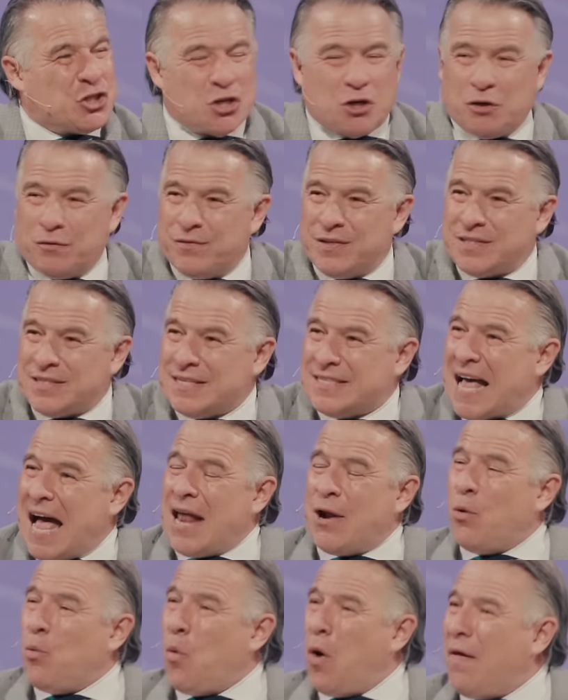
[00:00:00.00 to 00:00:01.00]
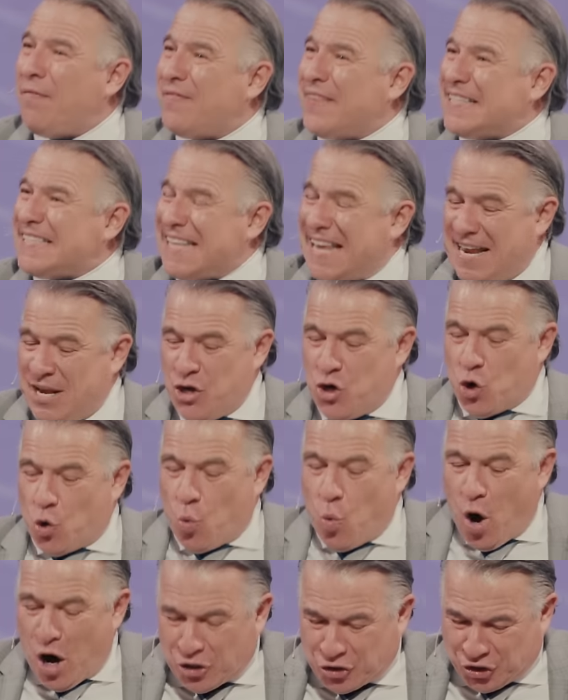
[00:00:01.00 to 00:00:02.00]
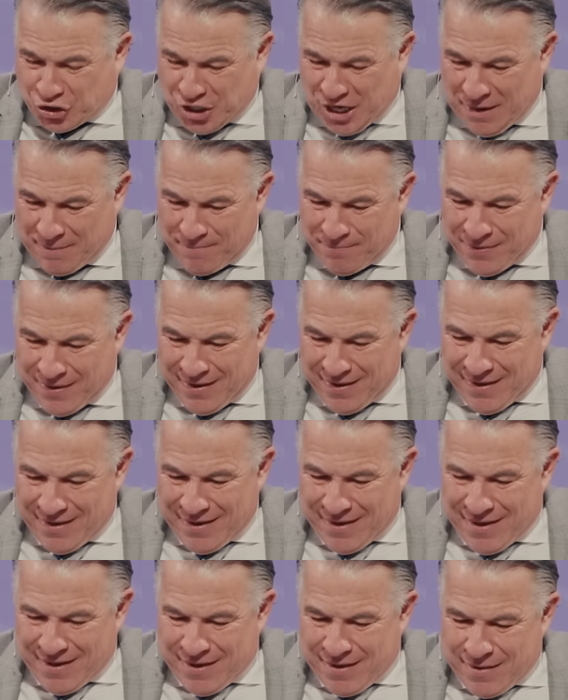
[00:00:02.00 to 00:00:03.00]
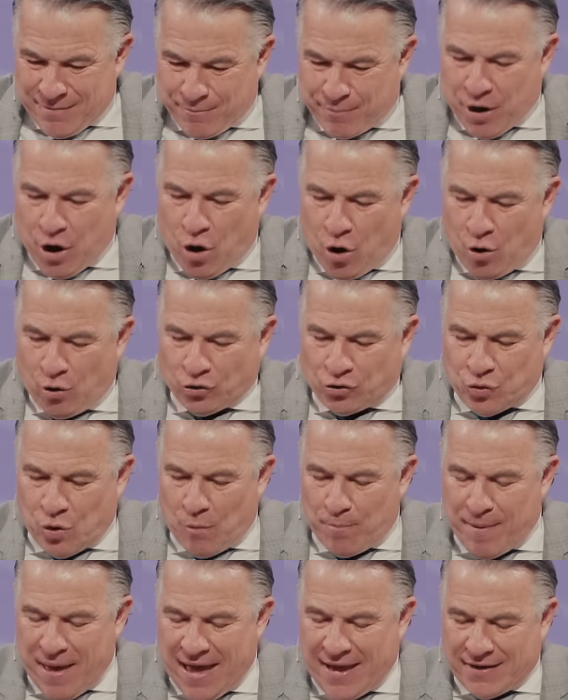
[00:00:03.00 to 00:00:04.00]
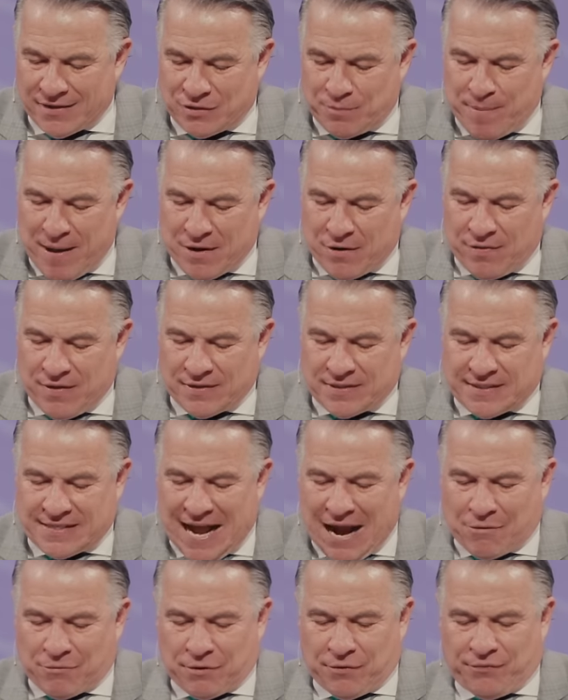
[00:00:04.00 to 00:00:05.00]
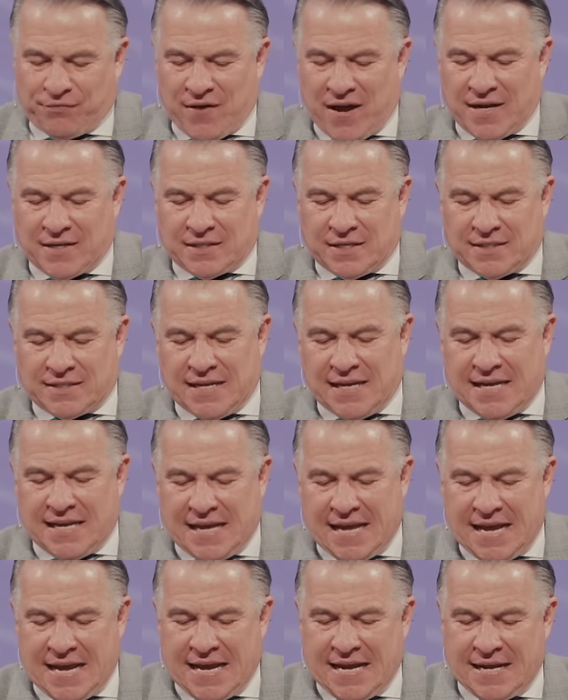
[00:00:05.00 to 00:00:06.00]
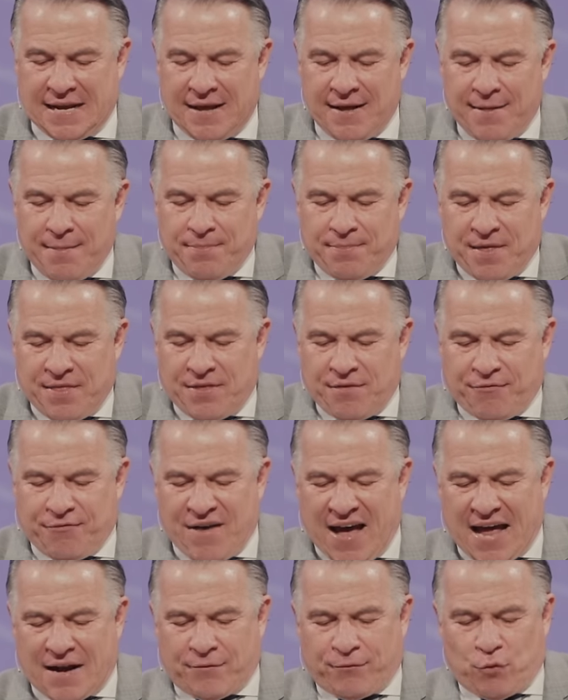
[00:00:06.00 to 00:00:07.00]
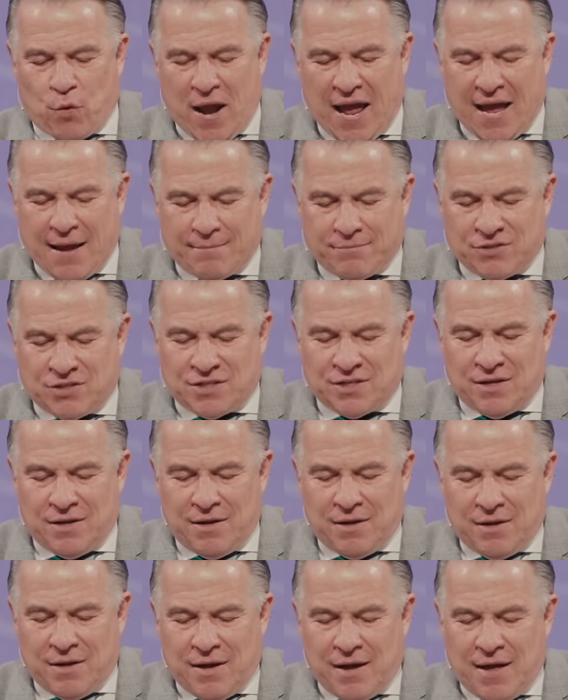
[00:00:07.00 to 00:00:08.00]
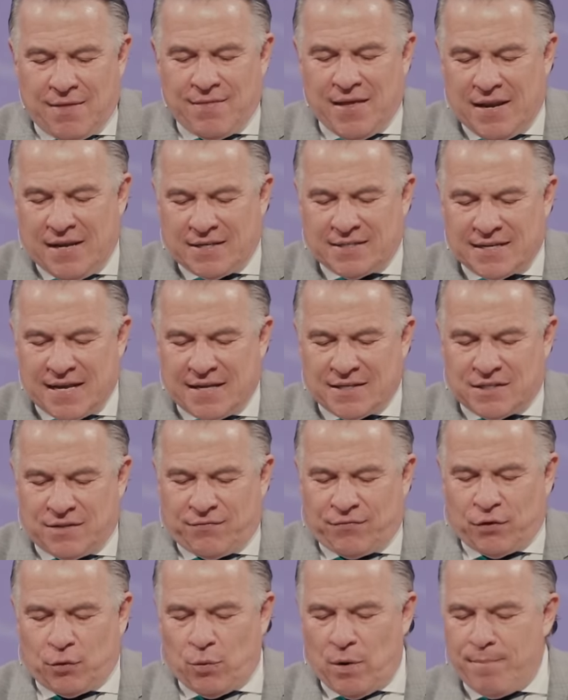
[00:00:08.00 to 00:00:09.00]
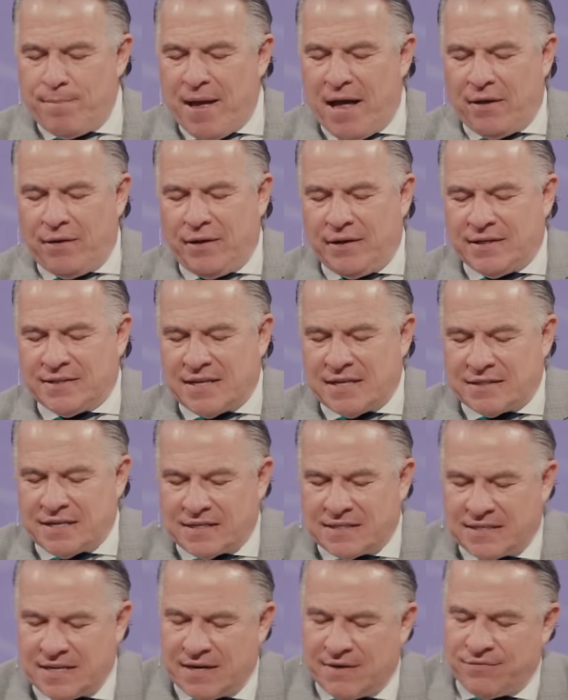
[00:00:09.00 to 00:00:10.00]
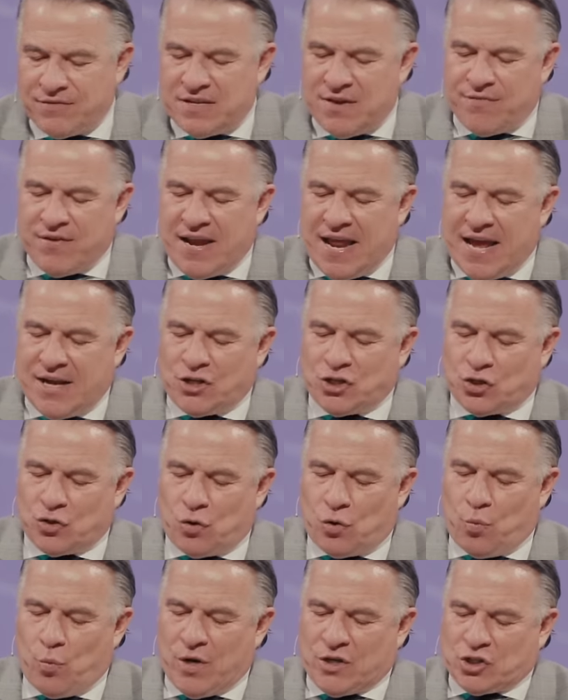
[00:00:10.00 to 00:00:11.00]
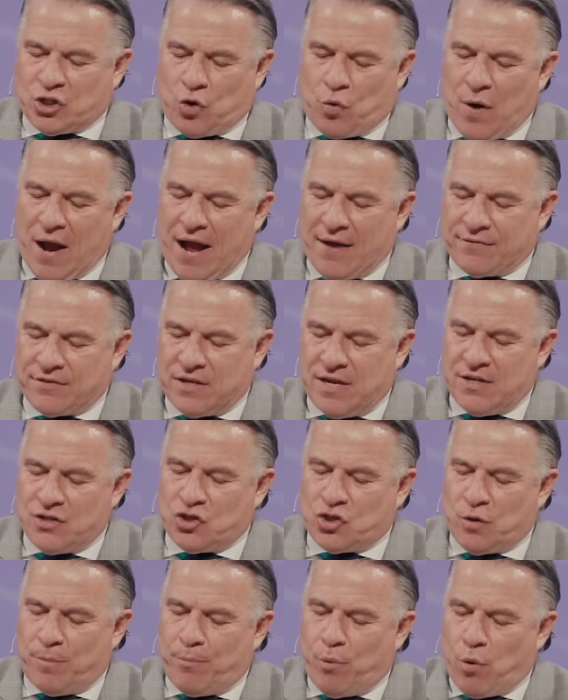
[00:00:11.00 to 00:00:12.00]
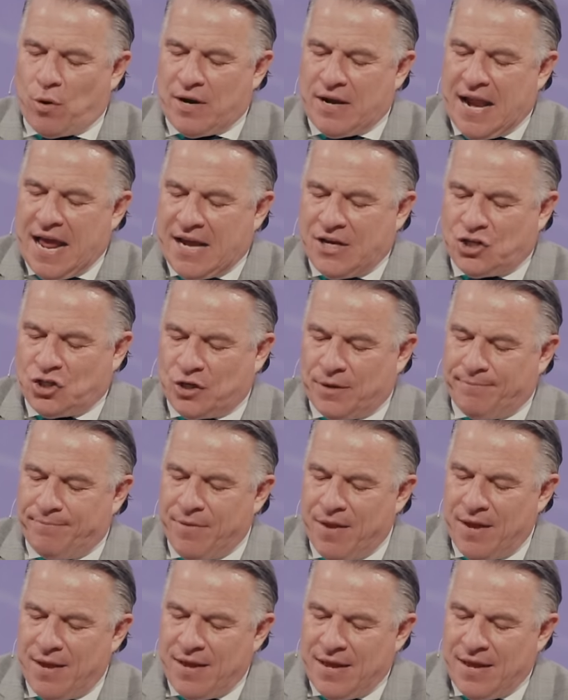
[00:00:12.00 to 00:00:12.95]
services. I don't want this in your worship. Behold, to obey is better than sacrifice, and to heed than the fat of rams. And then he says, For the rebellion is as a sin of divination or witchcraft, insubordination